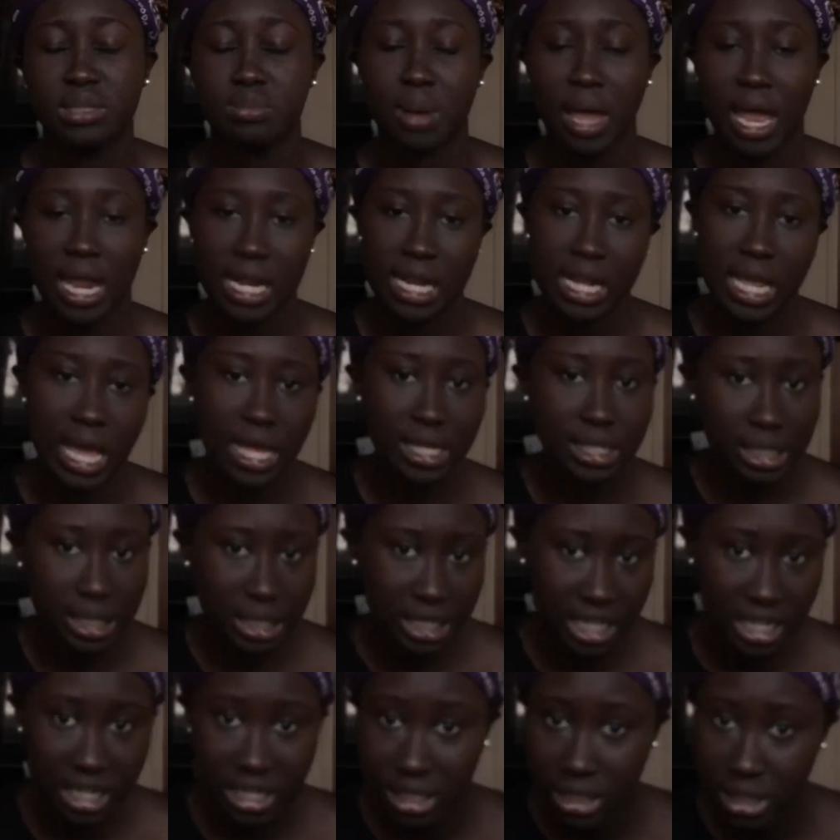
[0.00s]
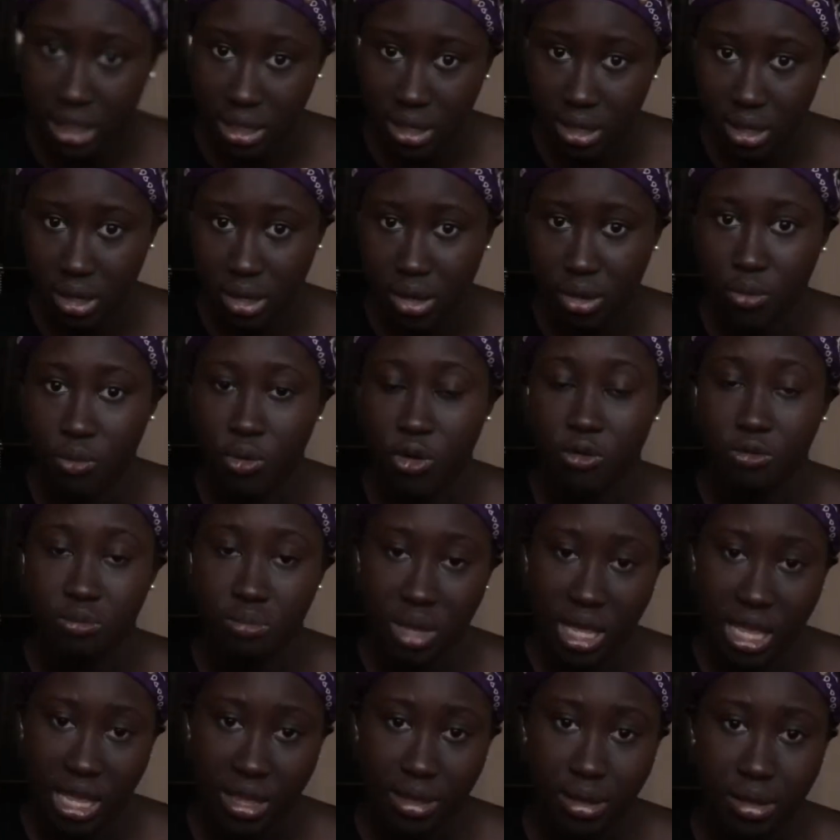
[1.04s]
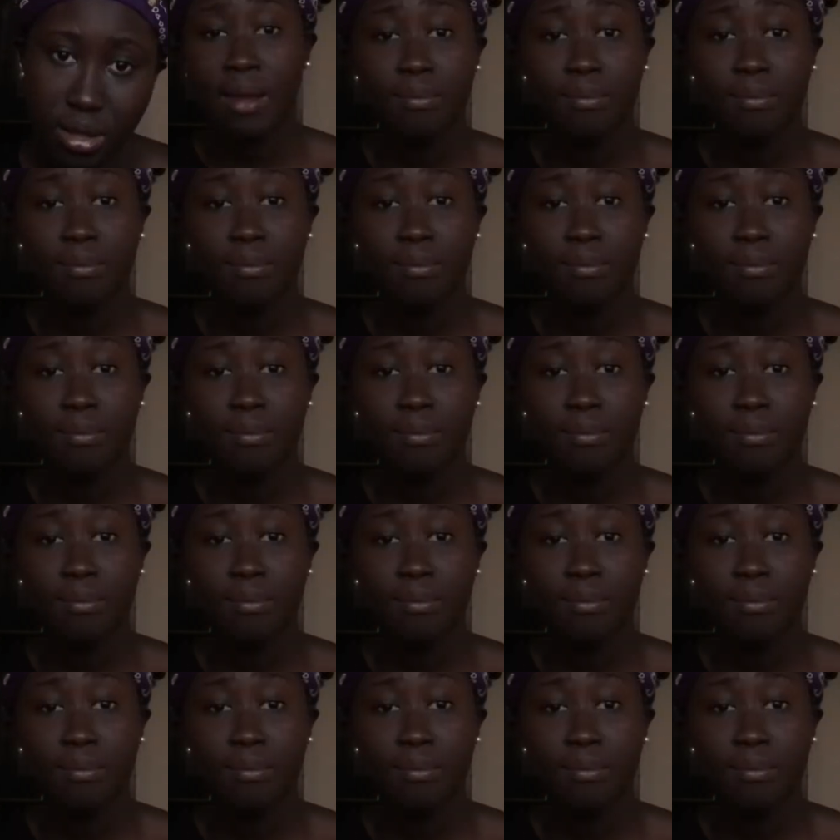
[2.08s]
badly as it did with me.